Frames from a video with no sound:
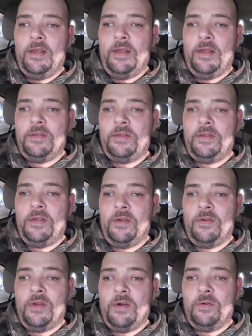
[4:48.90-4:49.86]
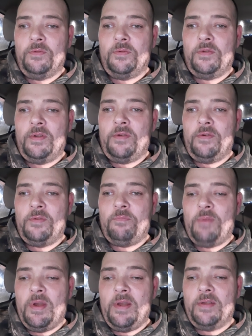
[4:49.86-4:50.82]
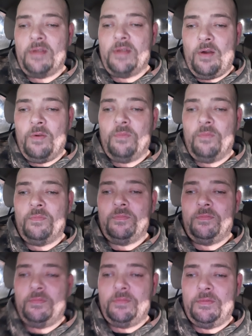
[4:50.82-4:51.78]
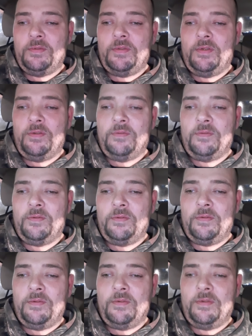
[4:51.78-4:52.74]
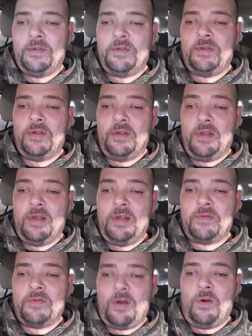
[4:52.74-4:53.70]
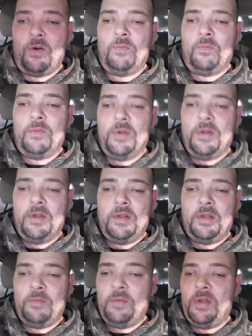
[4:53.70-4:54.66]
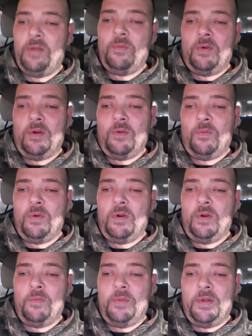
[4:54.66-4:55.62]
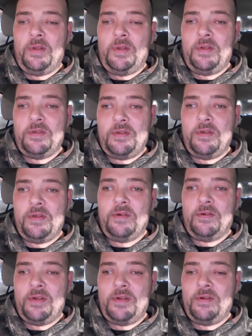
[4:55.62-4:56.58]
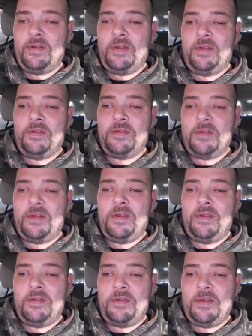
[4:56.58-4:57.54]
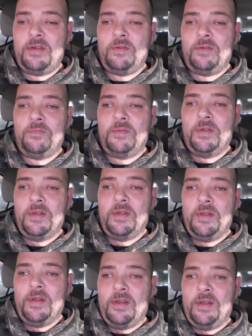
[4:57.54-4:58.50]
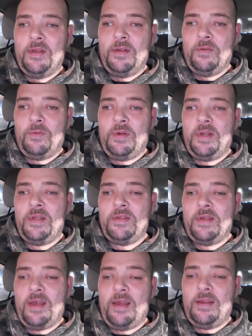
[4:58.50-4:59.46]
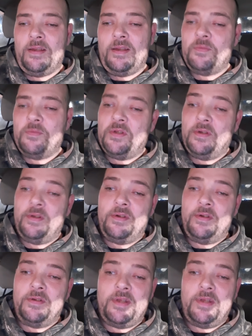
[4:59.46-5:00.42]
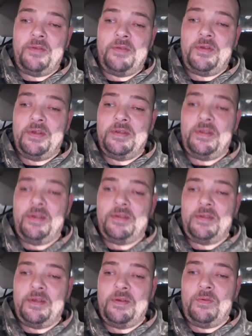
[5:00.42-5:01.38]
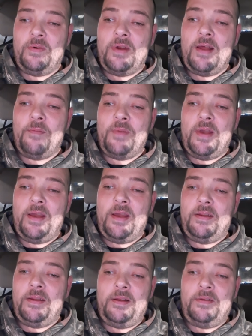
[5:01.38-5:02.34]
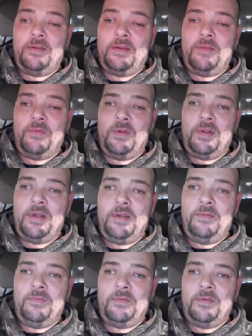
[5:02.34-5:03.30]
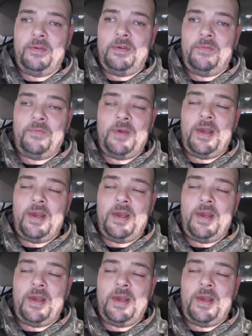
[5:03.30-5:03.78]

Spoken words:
and still knows and respects home, and still loves home. Could be anywhere in the world, but he's still here in Tennessee in Cheatham, where he's at, and I'm still here in Southeast Tennessee where I'm at, and I'll never leave. If I